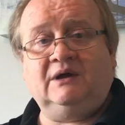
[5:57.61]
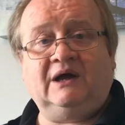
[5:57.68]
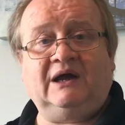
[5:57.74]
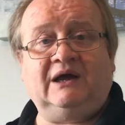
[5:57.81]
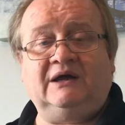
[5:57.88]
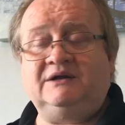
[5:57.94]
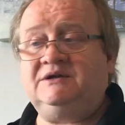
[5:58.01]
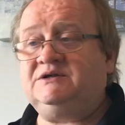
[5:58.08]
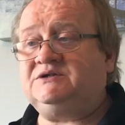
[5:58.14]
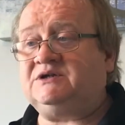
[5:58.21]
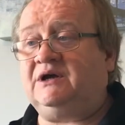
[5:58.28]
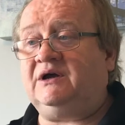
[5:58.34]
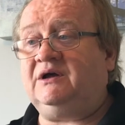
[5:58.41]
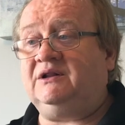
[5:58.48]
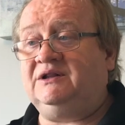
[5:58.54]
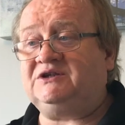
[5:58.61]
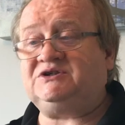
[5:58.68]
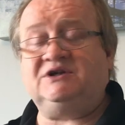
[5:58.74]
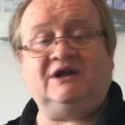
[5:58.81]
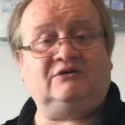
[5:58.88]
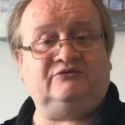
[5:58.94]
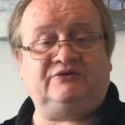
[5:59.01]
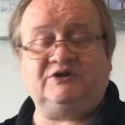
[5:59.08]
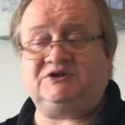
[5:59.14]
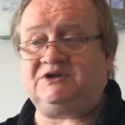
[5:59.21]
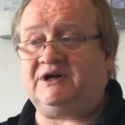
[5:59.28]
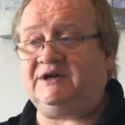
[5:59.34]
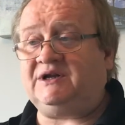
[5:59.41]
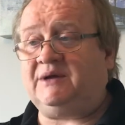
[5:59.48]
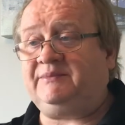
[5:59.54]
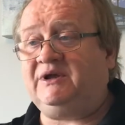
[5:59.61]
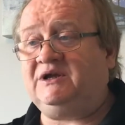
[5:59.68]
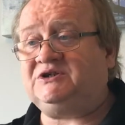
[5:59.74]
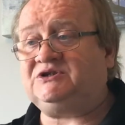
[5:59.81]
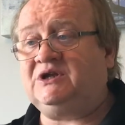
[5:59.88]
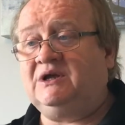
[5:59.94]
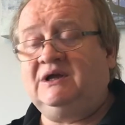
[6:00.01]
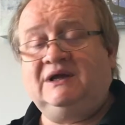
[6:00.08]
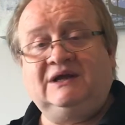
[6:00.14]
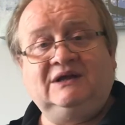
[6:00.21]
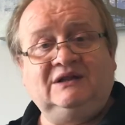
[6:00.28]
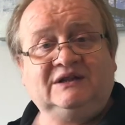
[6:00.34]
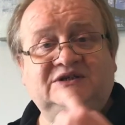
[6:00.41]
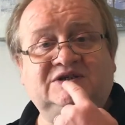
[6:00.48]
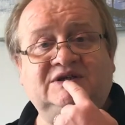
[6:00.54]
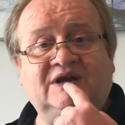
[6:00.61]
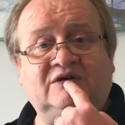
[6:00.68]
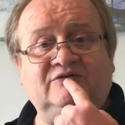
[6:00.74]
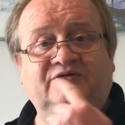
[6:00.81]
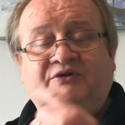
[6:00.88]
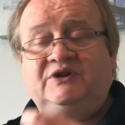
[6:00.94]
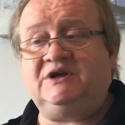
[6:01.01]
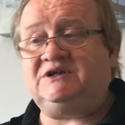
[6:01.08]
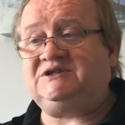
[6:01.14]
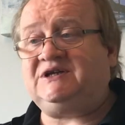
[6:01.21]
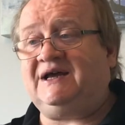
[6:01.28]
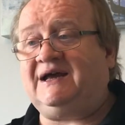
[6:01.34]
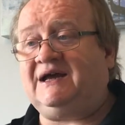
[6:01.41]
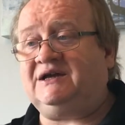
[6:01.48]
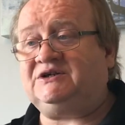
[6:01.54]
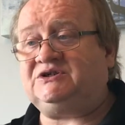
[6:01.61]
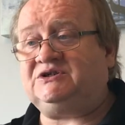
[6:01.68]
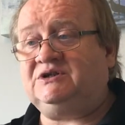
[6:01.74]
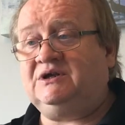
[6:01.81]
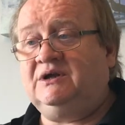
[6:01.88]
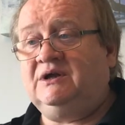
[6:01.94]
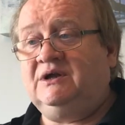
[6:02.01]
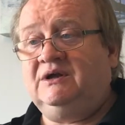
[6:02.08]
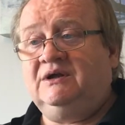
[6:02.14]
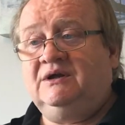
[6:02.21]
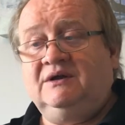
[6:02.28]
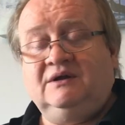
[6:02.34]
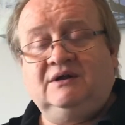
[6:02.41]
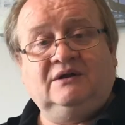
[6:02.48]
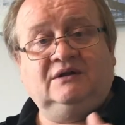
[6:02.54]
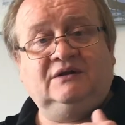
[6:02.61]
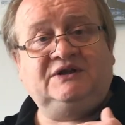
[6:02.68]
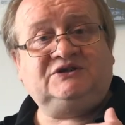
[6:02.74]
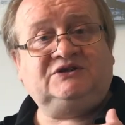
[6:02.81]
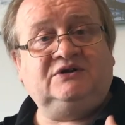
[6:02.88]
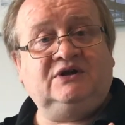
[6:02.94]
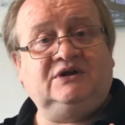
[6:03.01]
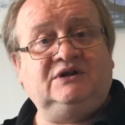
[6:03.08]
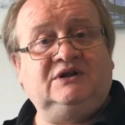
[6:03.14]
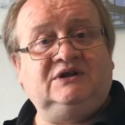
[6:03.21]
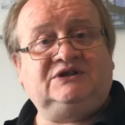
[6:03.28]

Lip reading: and listen out for the dynamics, listen out for the attacks, listen in the